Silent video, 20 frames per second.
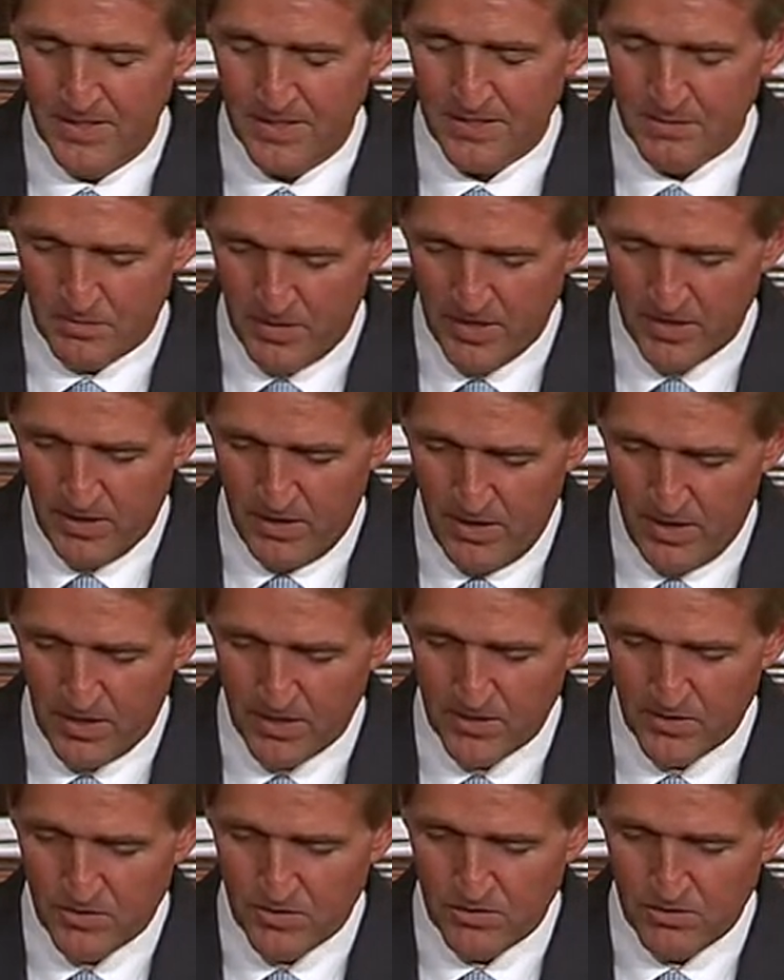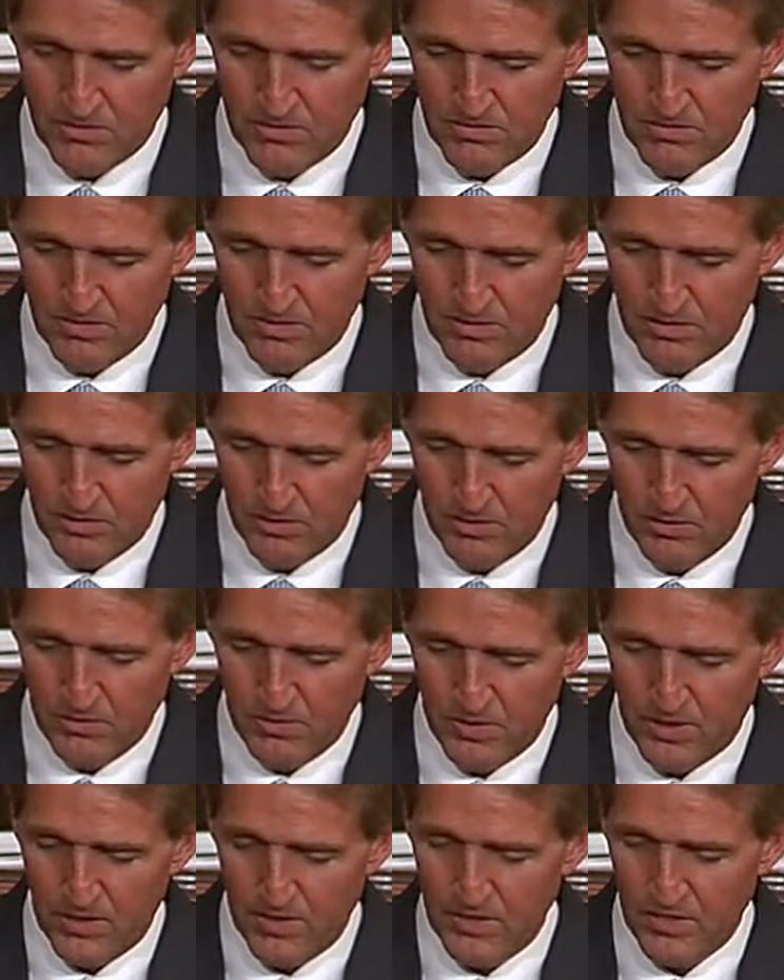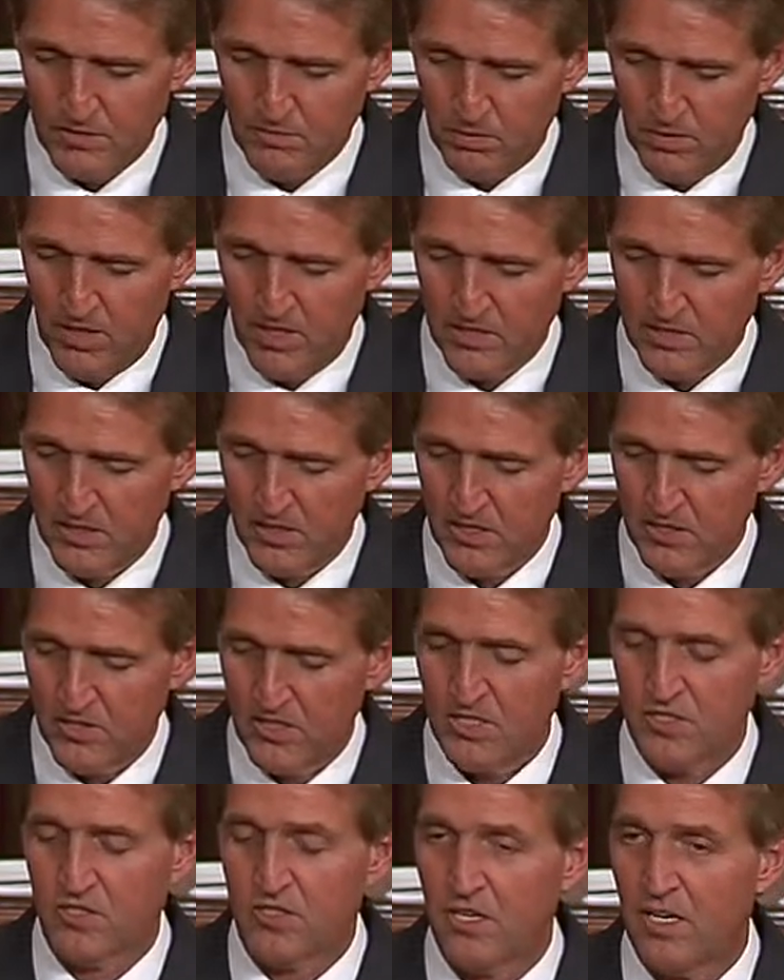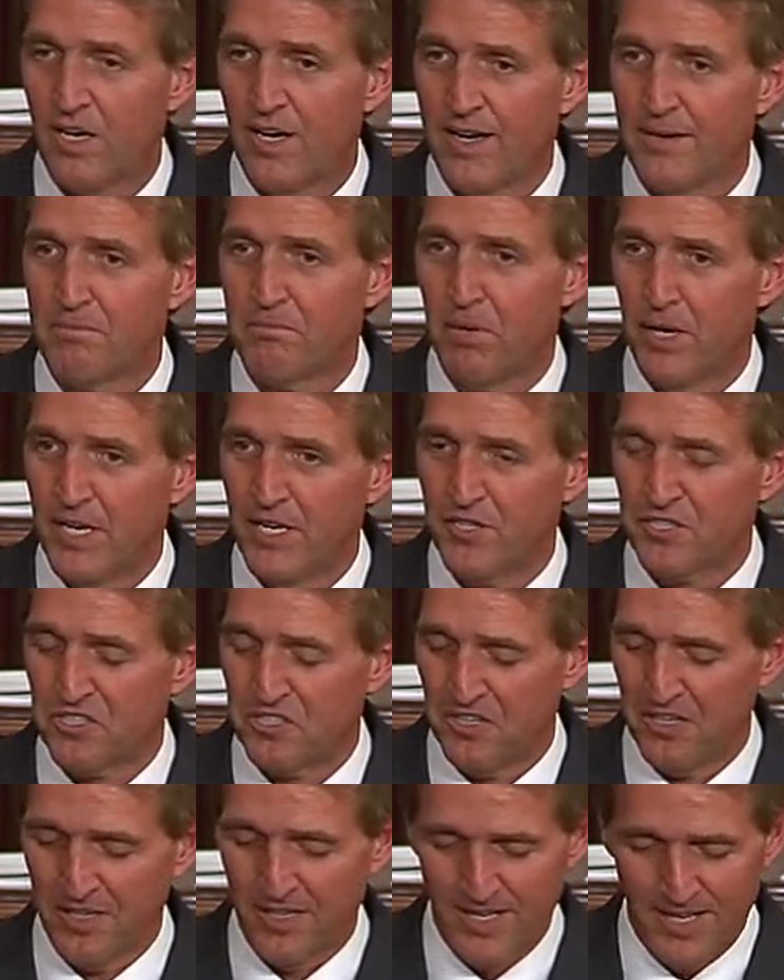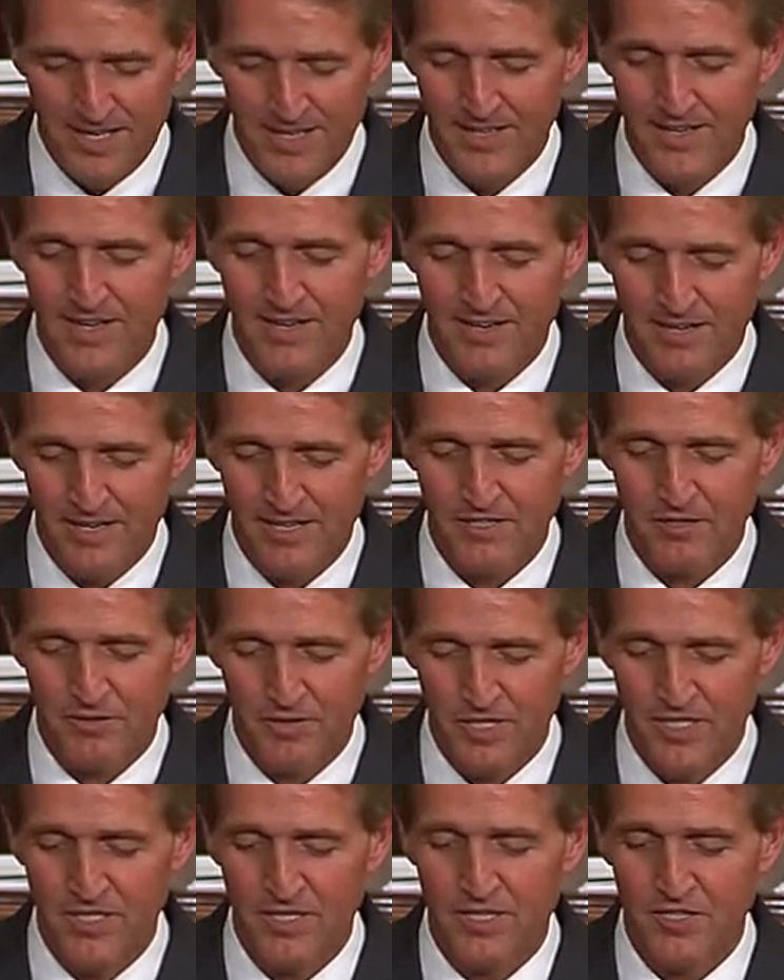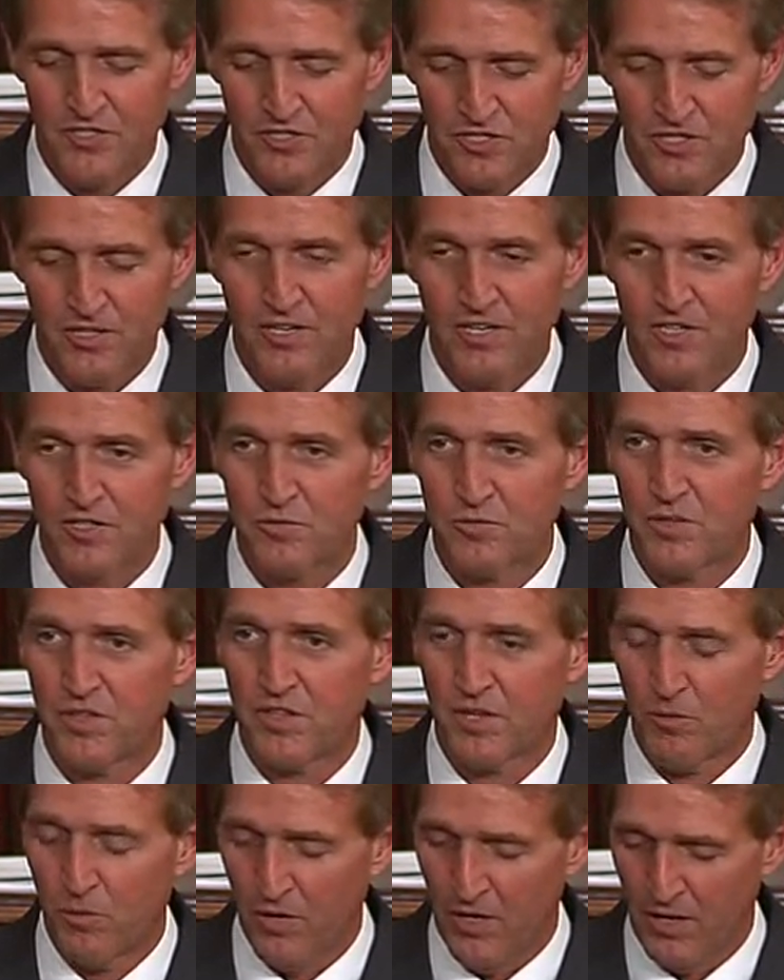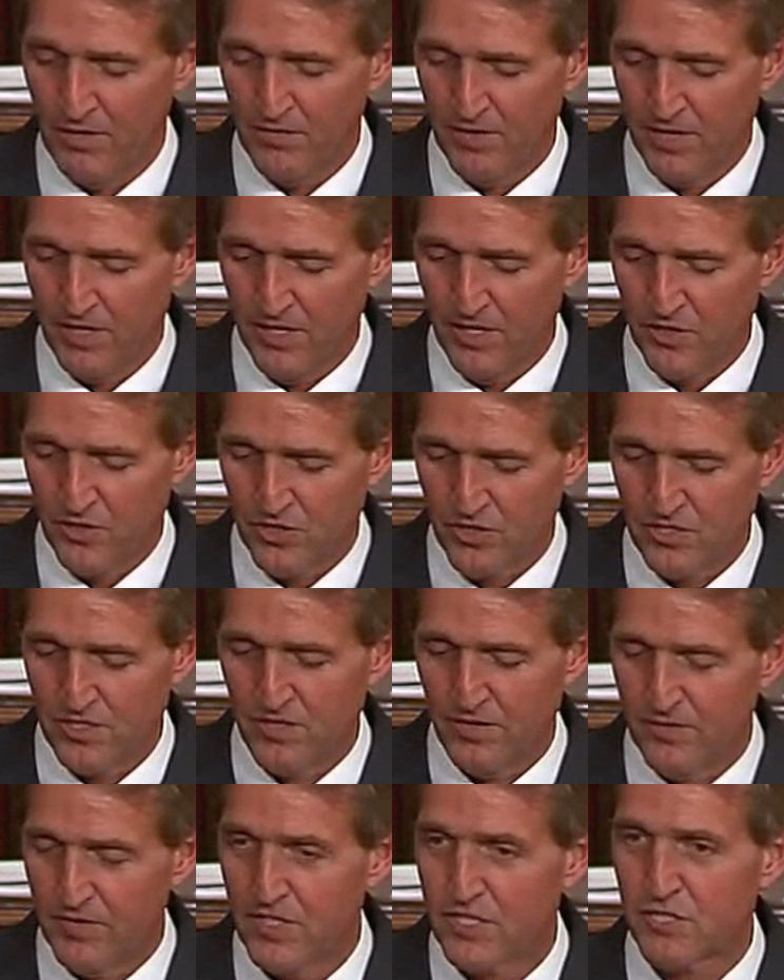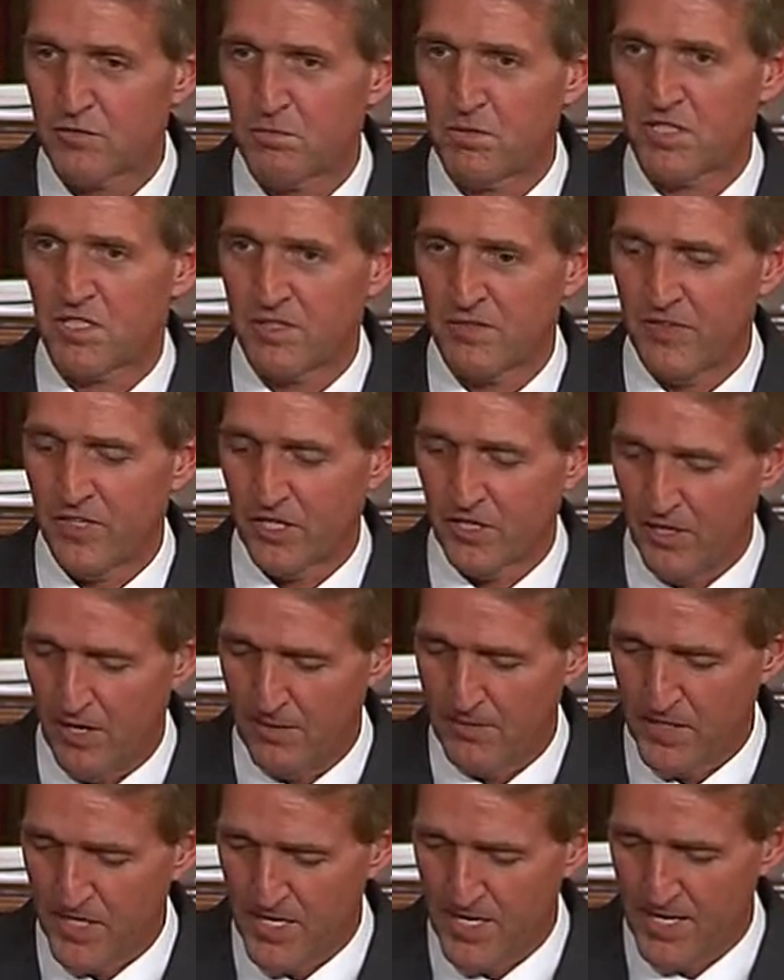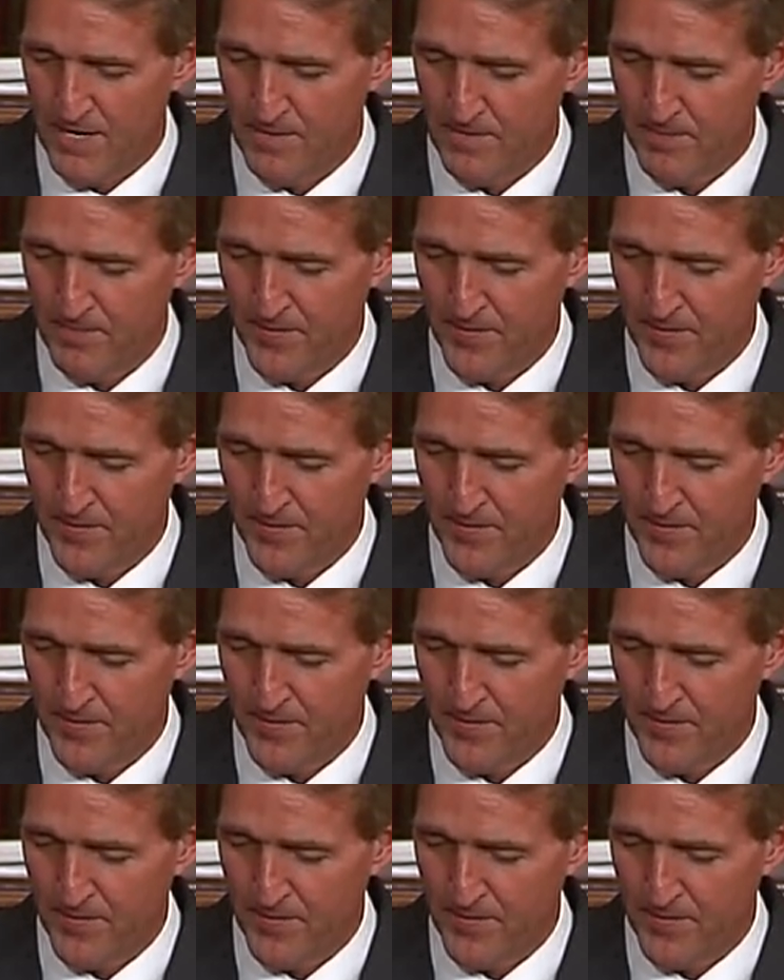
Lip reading: To my knowledge, the hold on this process is not based on any concrete concerns with the qualifications of this specific nominee.